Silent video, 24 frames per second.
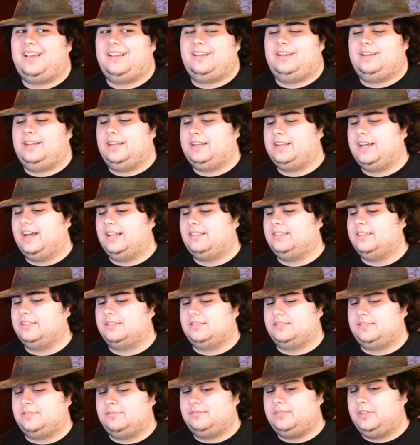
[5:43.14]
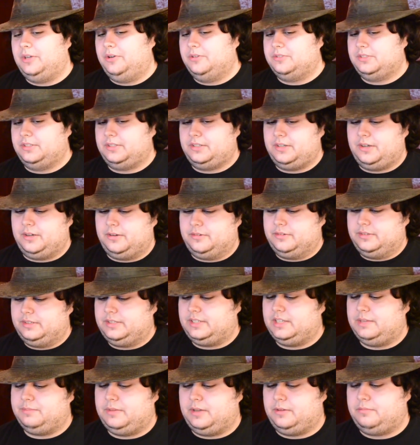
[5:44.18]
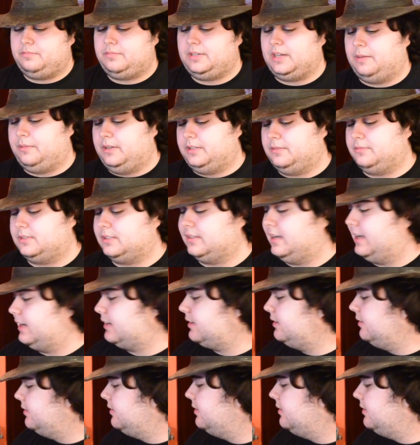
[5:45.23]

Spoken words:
I got this years ago. Cut me some slack.